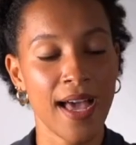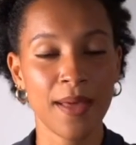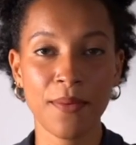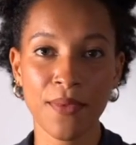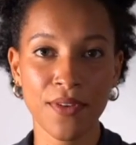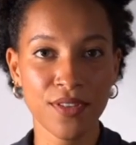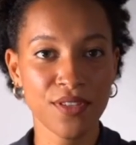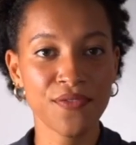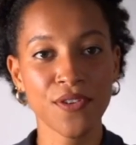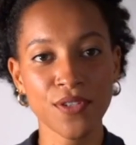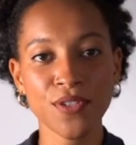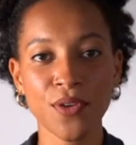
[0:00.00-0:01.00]
I'm thus
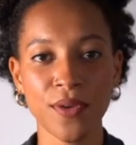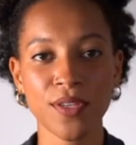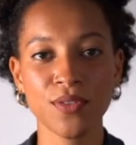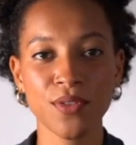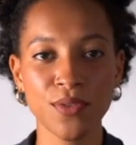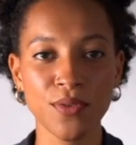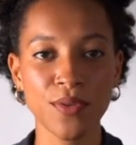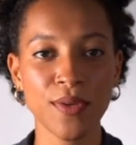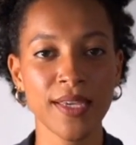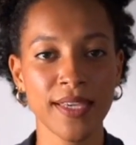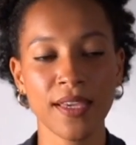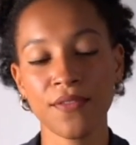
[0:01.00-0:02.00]
first going to
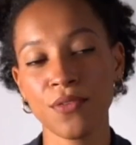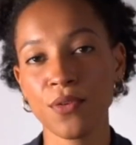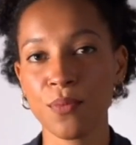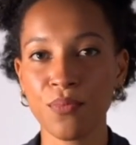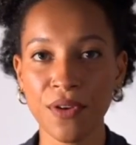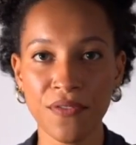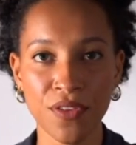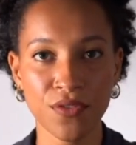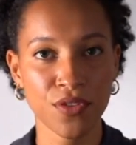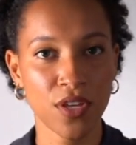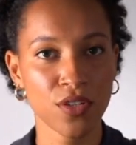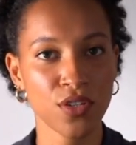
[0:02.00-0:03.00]
give you a brief
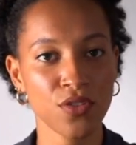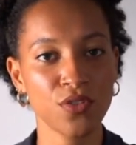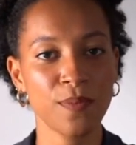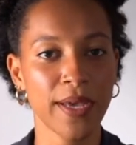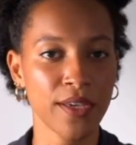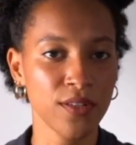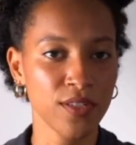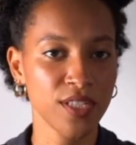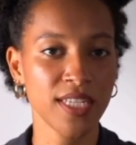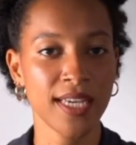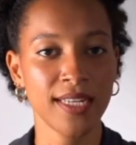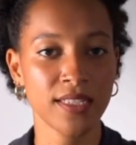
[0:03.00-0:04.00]
introduction to
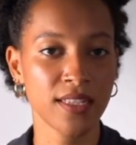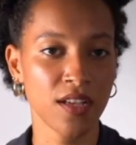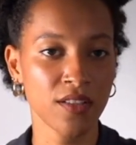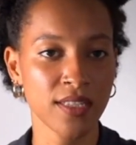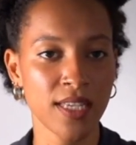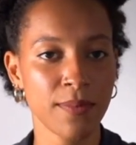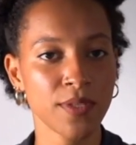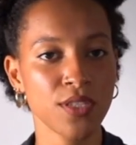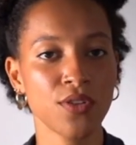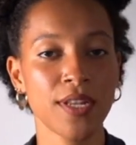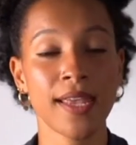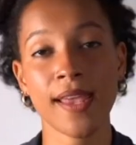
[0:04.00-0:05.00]
biology and its concepts
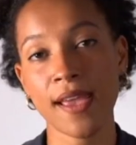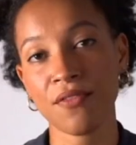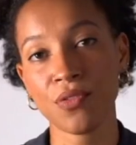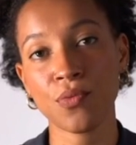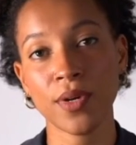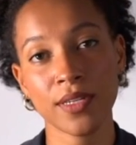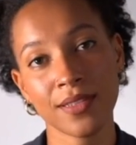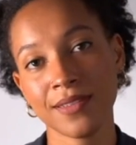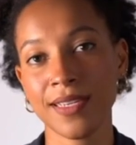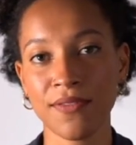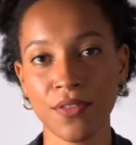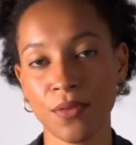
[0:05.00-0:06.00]
so that everyone,
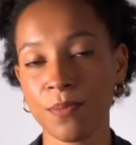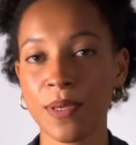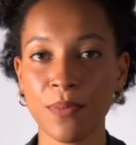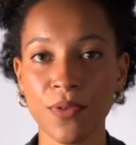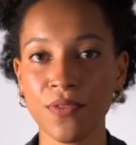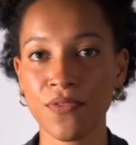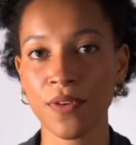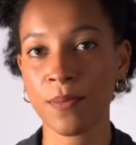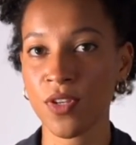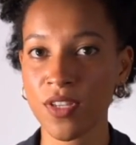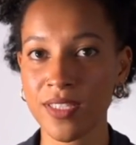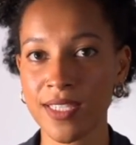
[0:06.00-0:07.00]
even people from a
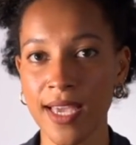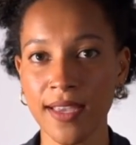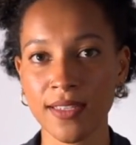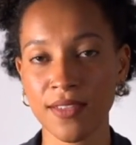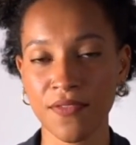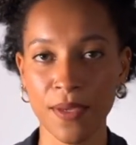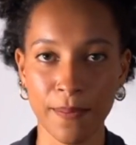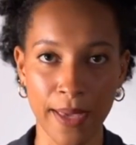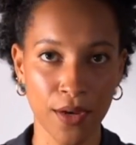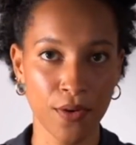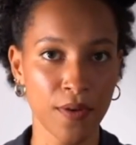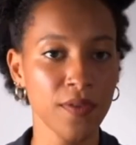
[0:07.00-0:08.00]
non-scientific
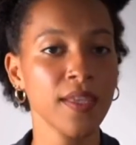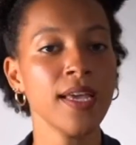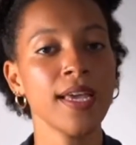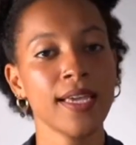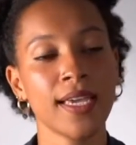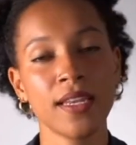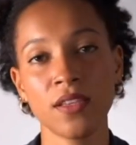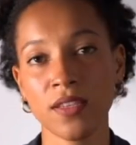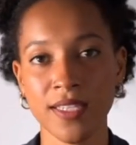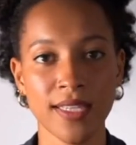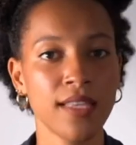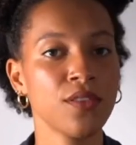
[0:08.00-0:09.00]
background, can
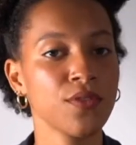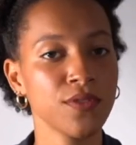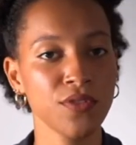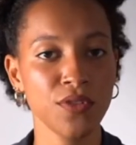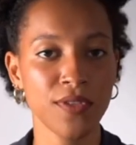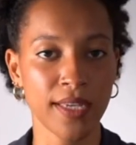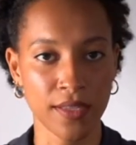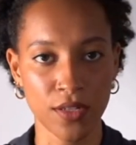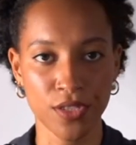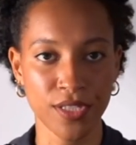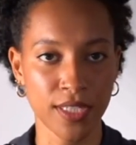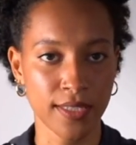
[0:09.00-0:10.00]
understand those new
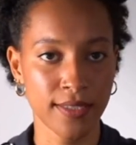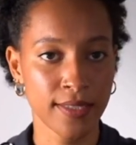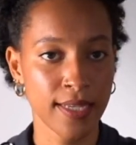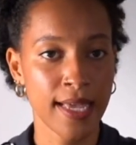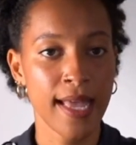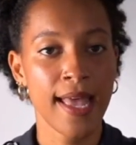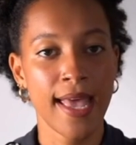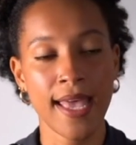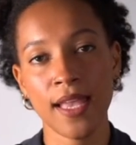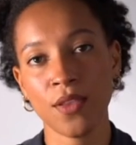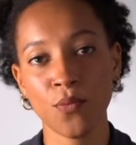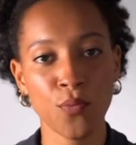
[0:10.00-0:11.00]
technologies.
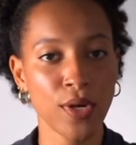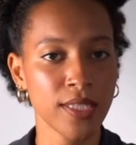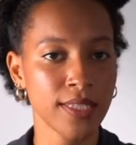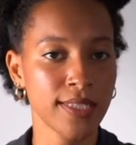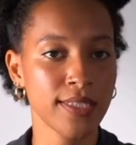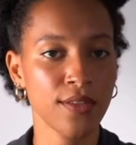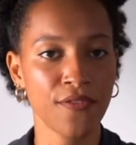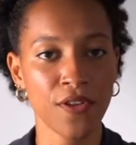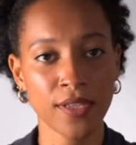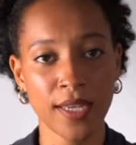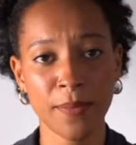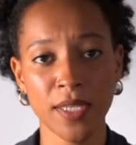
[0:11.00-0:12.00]
And once the
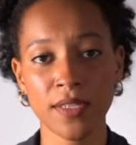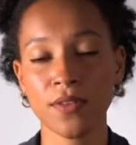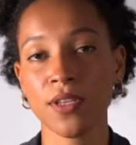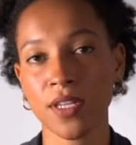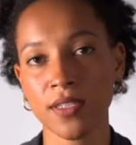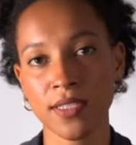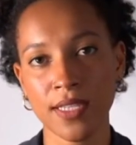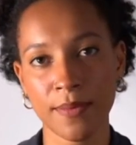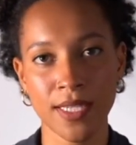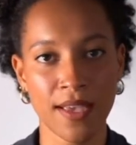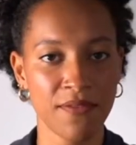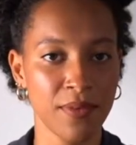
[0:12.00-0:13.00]
fundamental
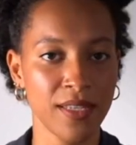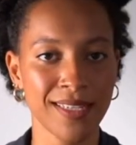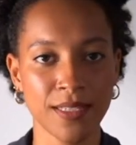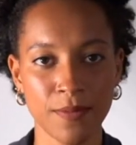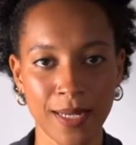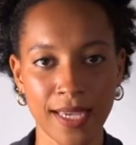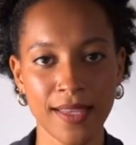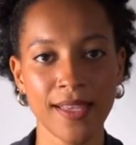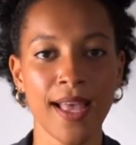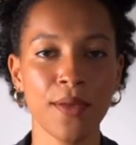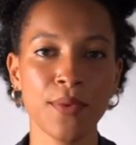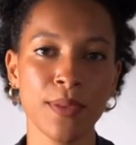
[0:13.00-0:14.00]
concepts have been explained,
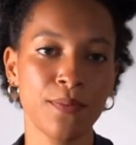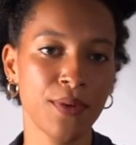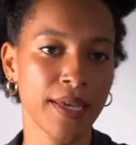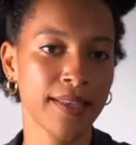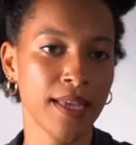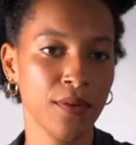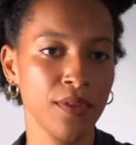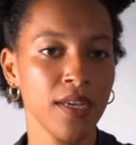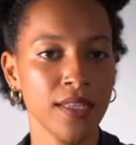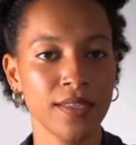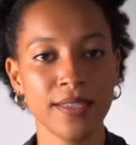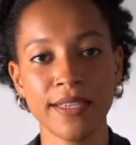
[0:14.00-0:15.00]
I will break down
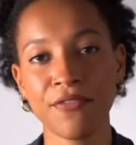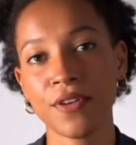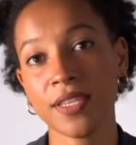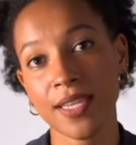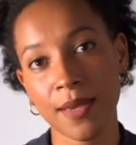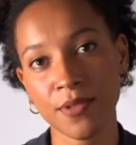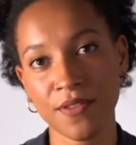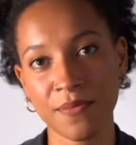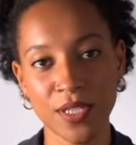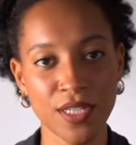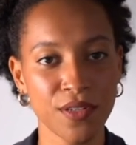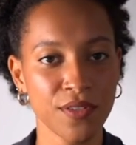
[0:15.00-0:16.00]
the different types of
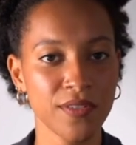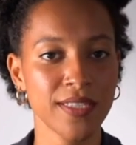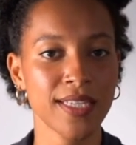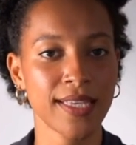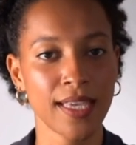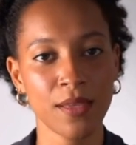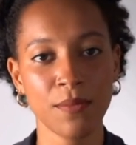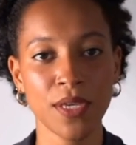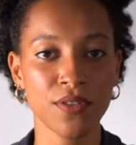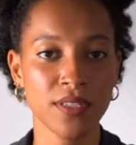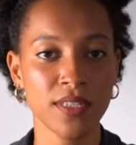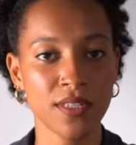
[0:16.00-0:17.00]
materials that can be
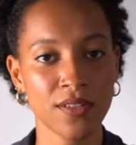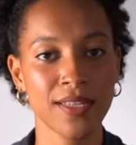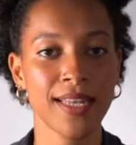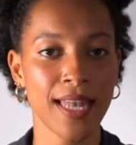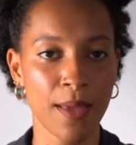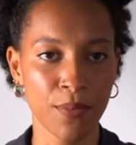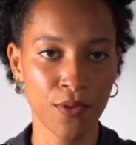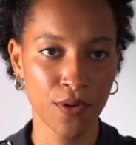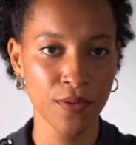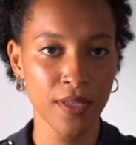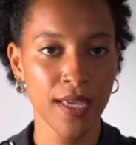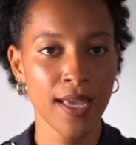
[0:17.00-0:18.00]
considered
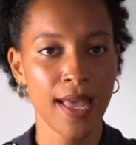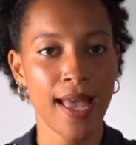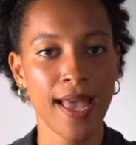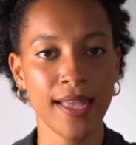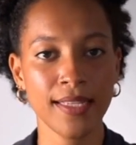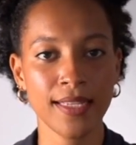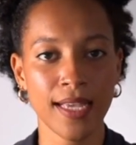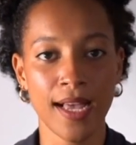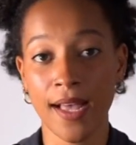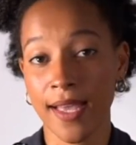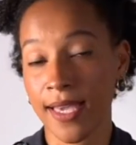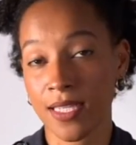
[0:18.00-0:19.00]
lab-grown and
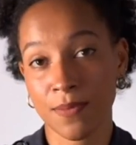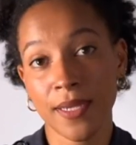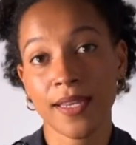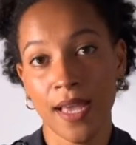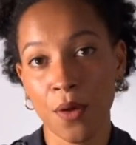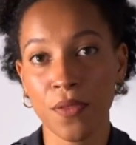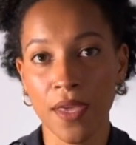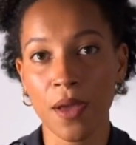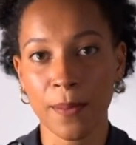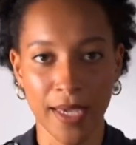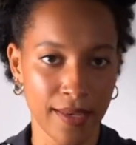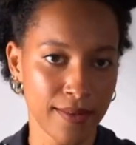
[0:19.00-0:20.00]
explain how they are
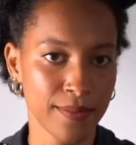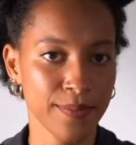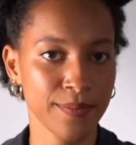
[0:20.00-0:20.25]
made.